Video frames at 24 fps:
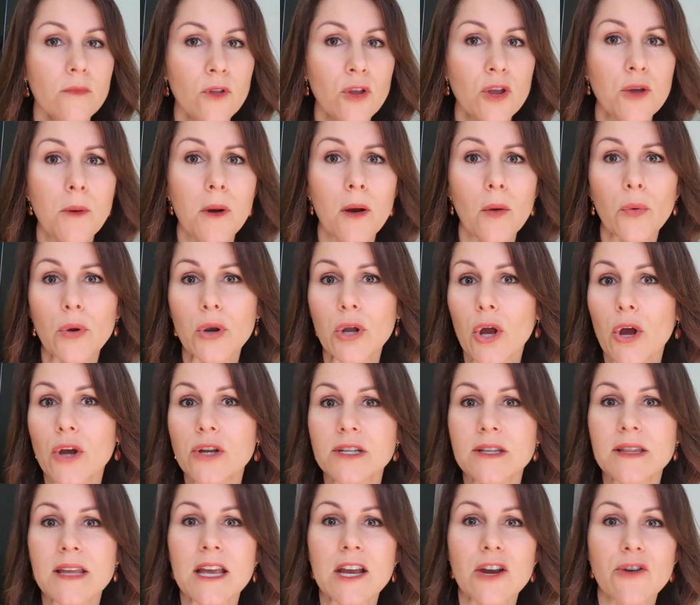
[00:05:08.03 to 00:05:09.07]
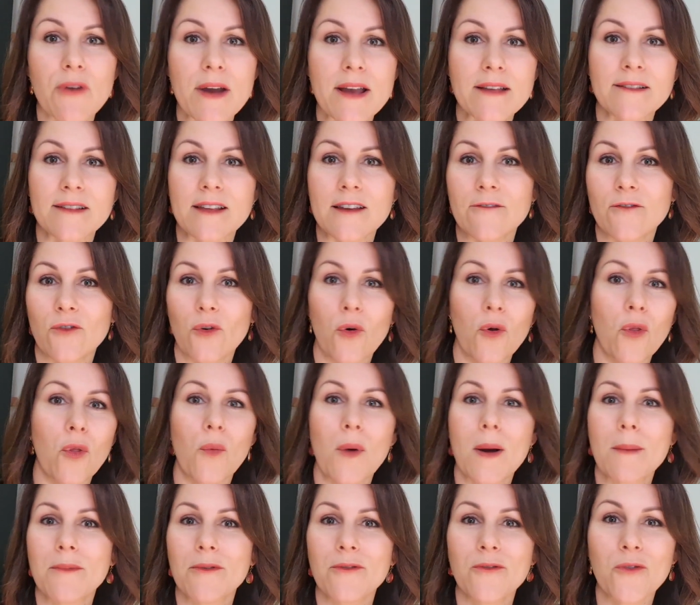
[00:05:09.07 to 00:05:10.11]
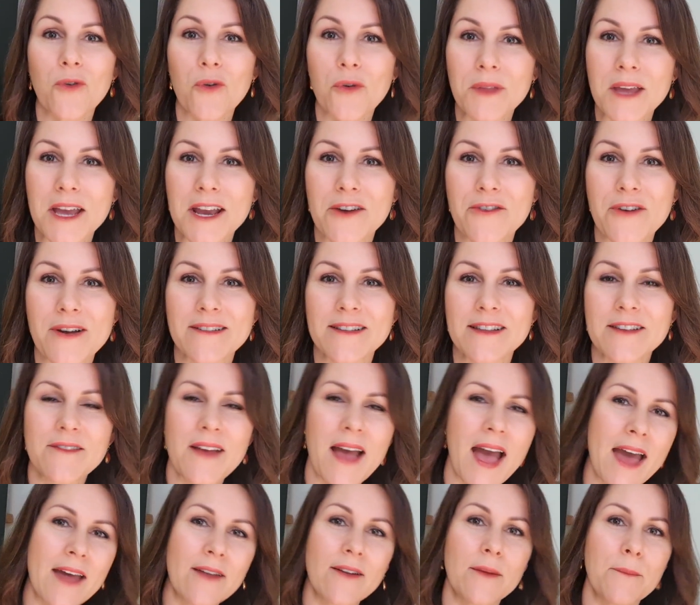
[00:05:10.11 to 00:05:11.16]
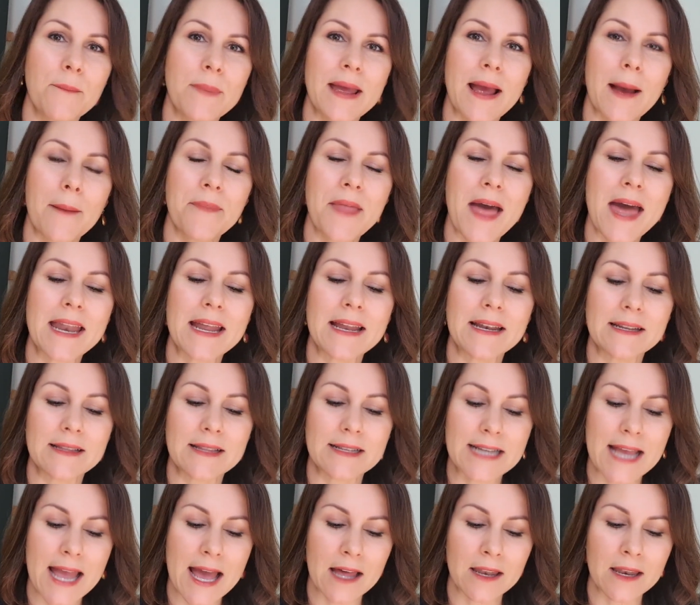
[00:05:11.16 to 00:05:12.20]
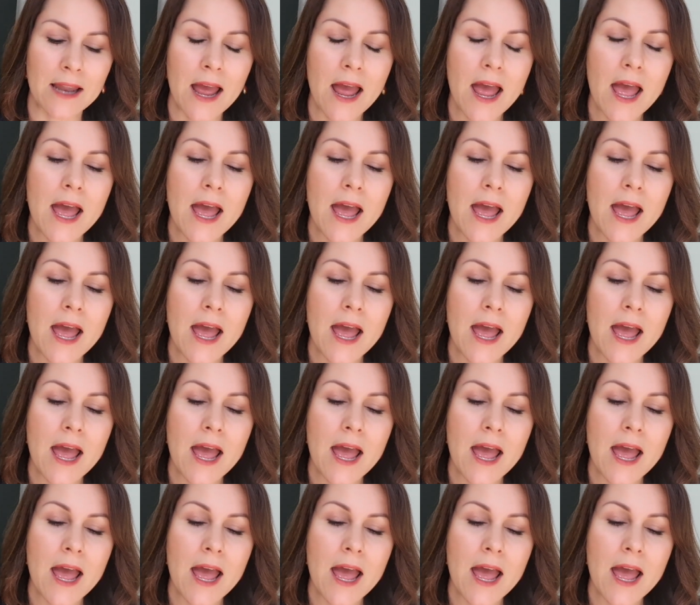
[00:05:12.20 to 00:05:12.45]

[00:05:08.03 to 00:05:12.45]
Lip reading: you might want to go to the aggressive or the one before the aggressive, be up that end of the town,